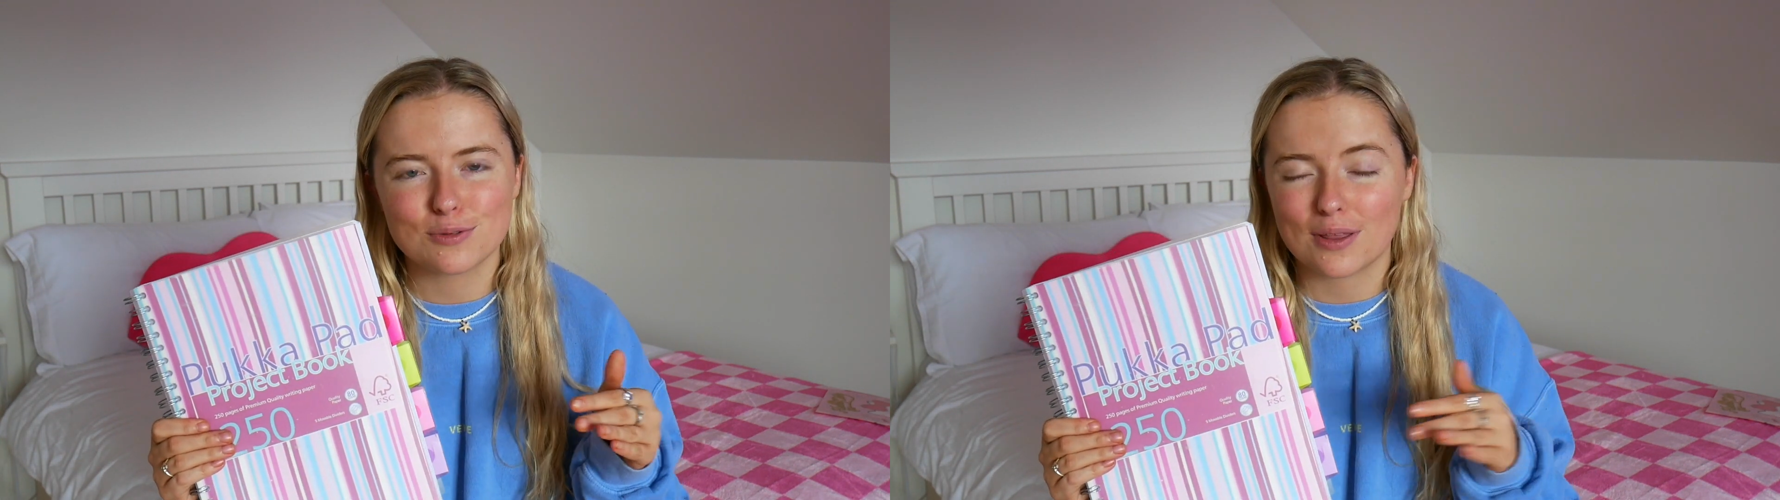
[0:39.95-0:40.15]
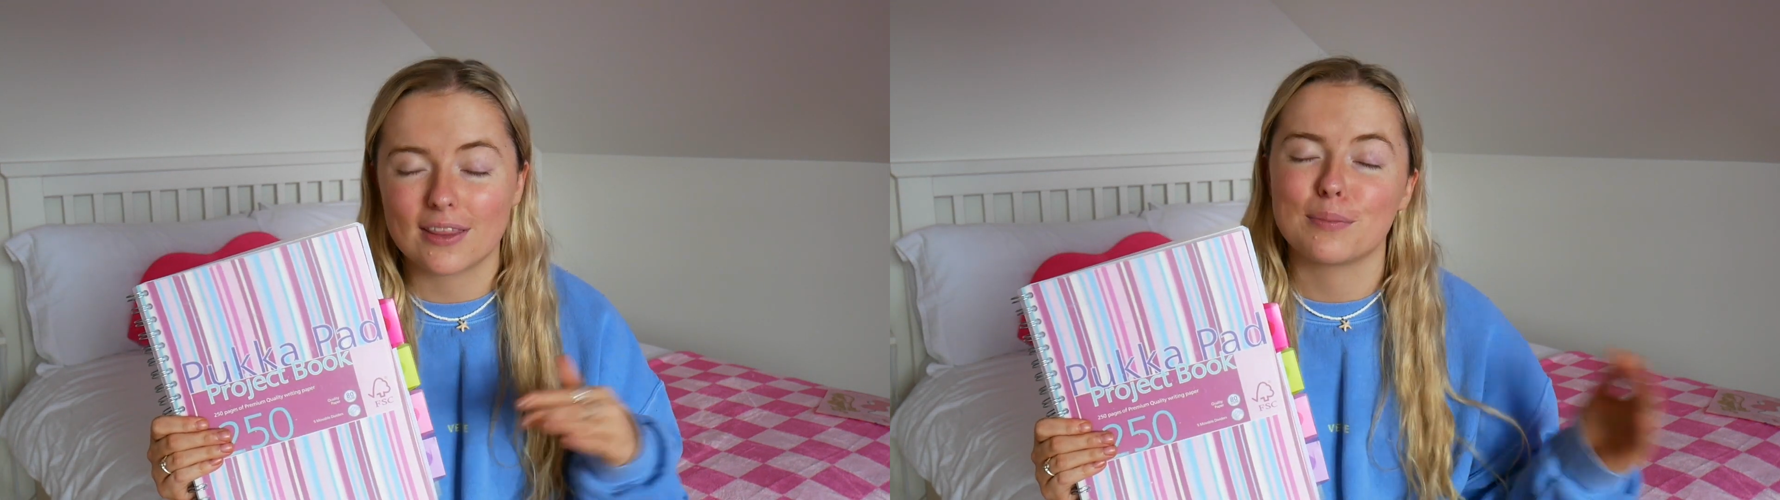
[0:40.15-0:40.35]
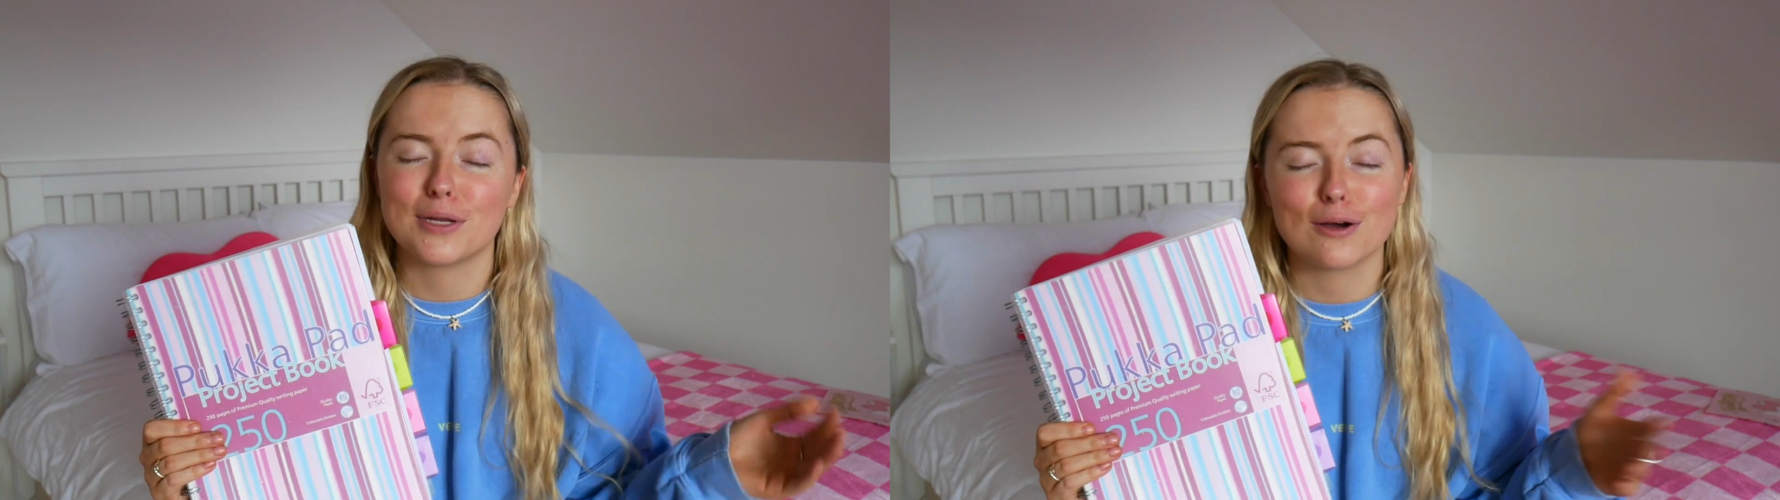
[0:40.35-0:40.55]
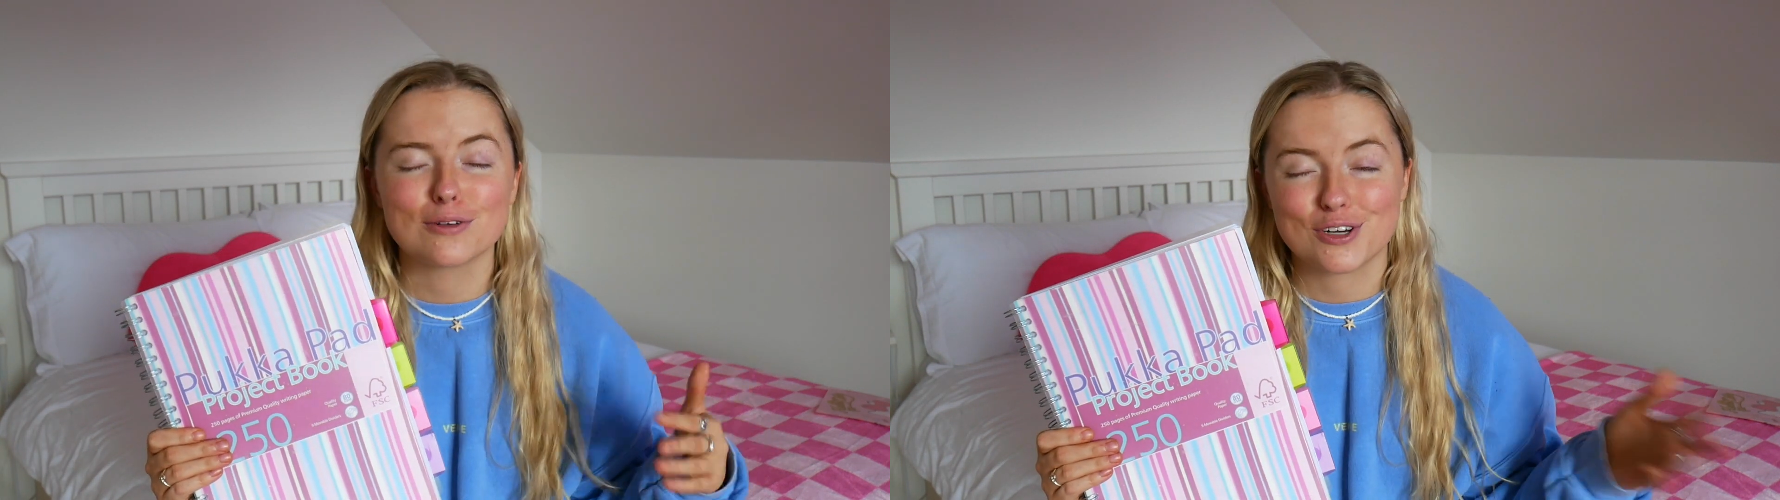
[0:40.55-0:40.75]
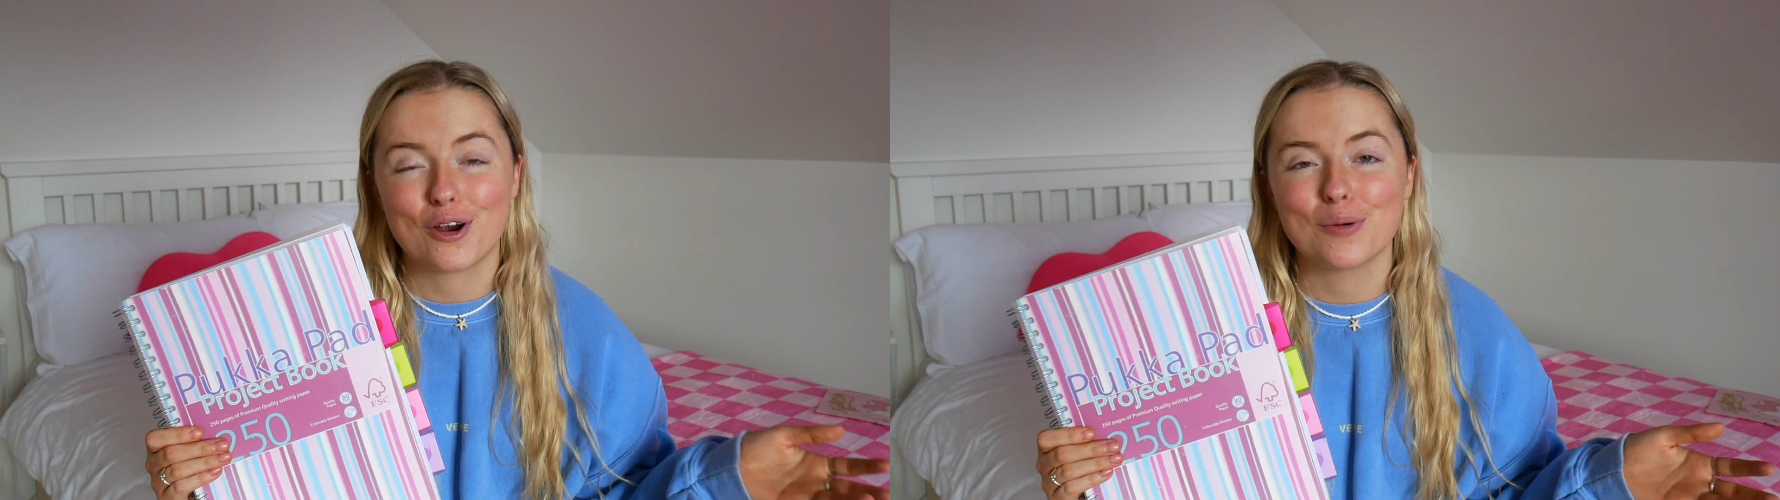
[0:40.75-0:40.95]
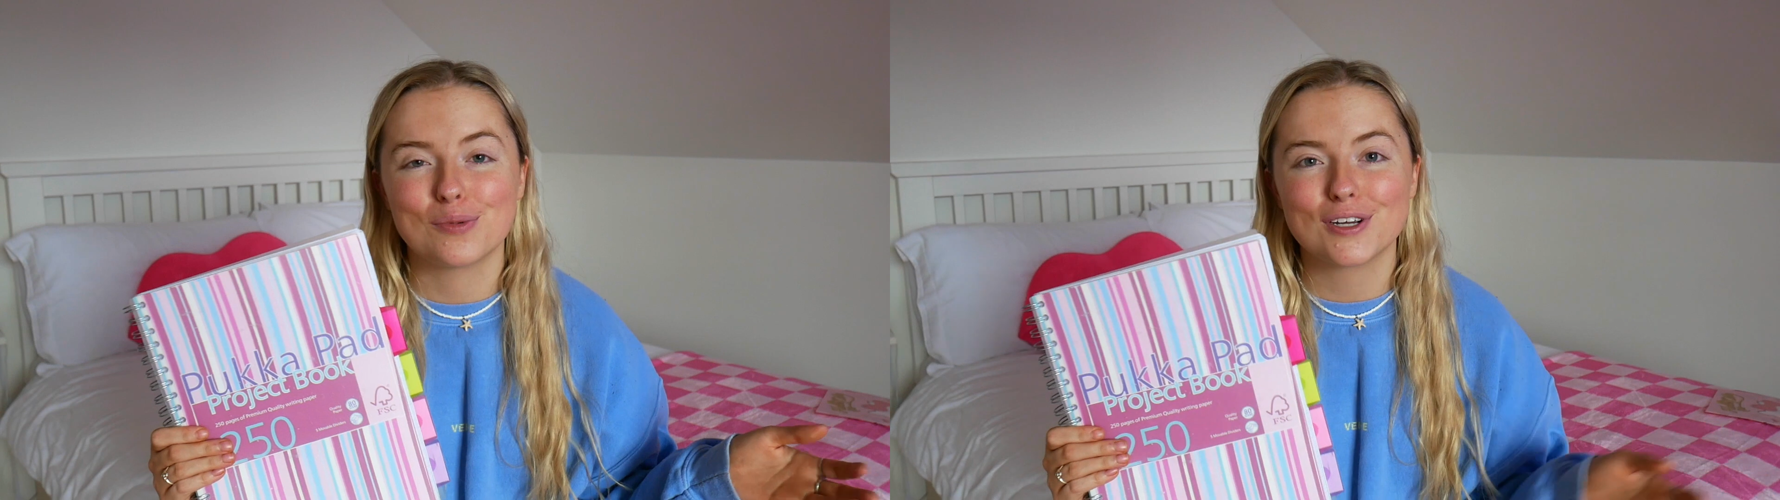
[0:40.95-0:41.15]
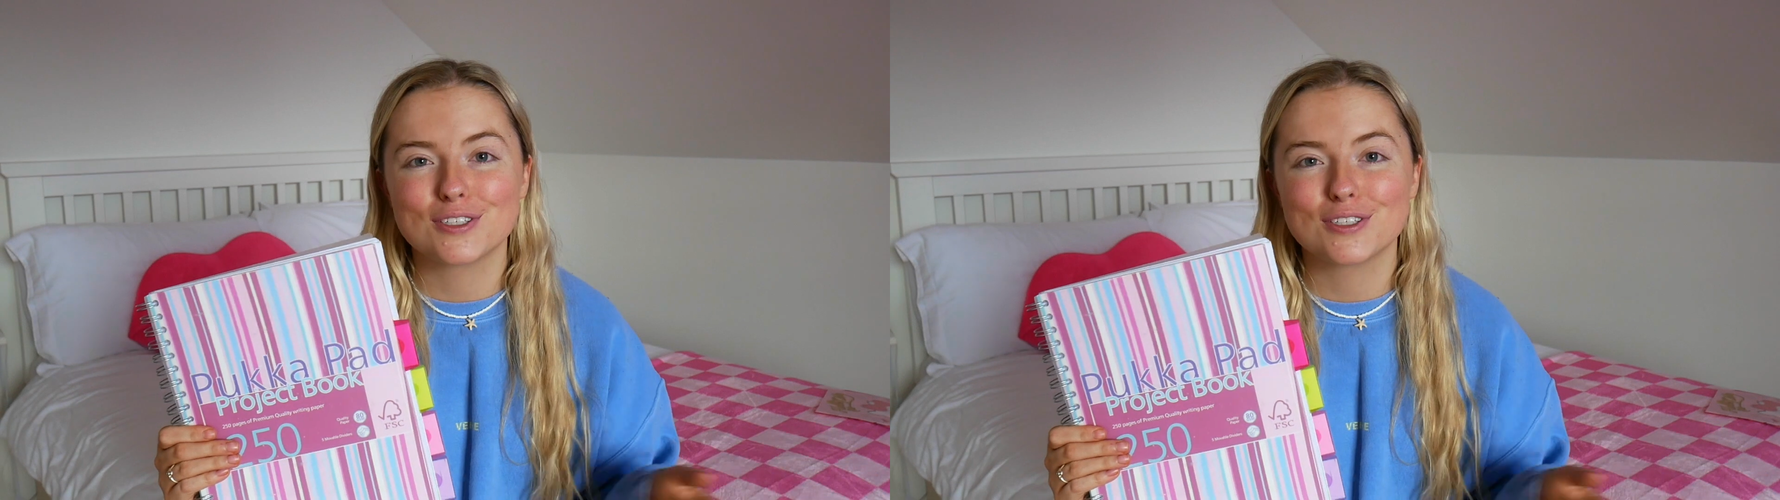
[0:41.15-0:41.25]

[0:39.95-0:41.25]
whether that be notes or homework,